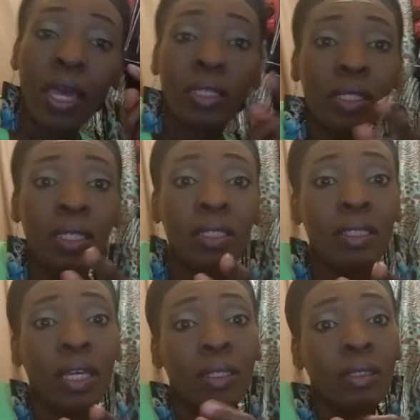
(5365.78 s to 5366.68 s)
See,
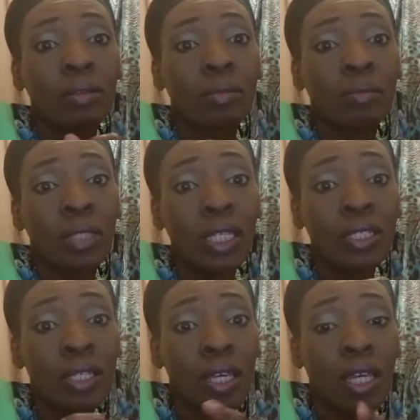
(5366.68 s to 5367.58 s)

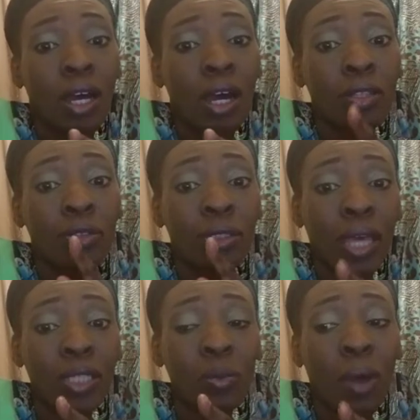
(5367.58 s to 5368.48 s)
Lisa and Audrey,
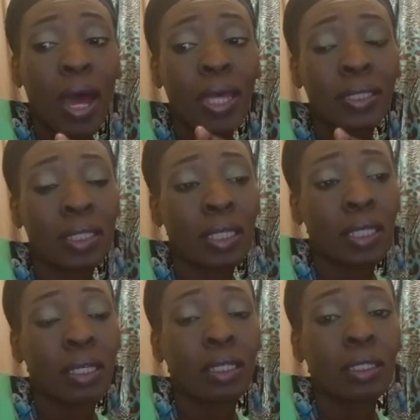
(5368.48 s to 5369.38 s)
that's why I
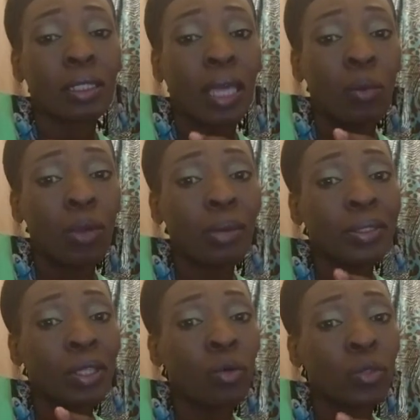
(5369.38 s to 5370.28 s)
said that
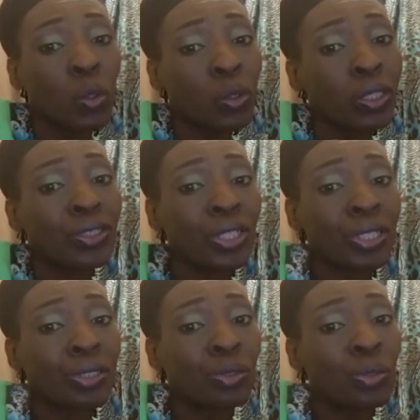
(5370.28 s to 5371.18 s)
women don't usually
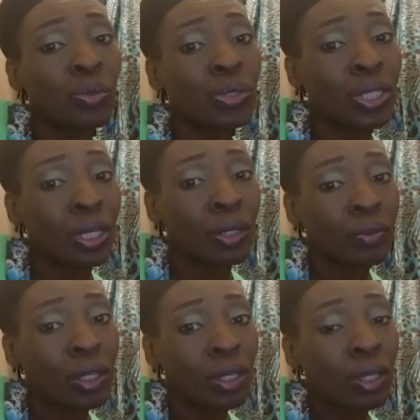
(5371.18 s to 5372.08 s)
just do stuff
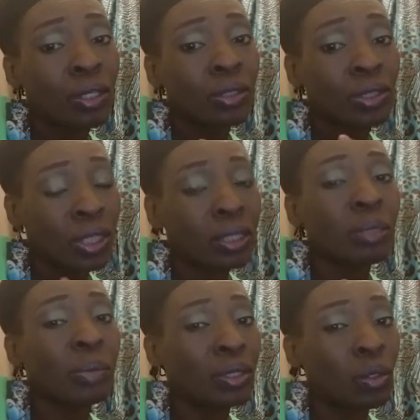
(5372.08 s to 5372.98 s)
just
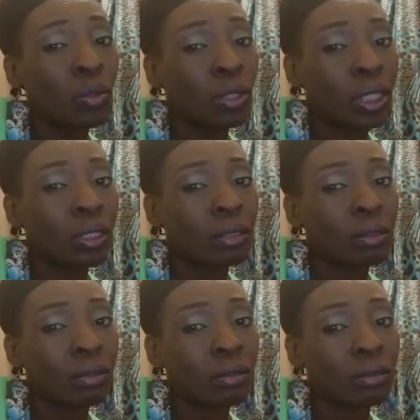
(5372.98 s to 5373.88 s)
to be doing it.
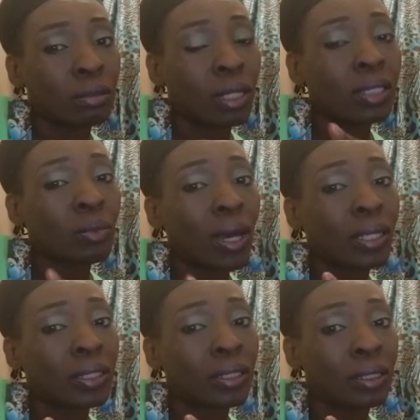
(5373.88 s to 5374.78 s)
That's why
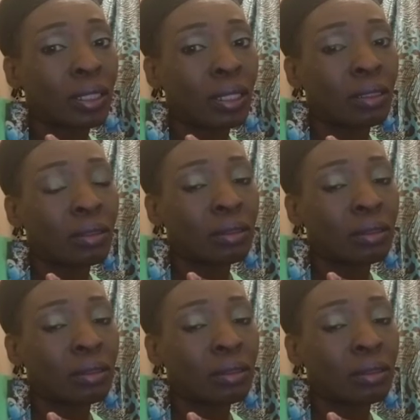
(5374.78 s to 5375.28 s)
I said that.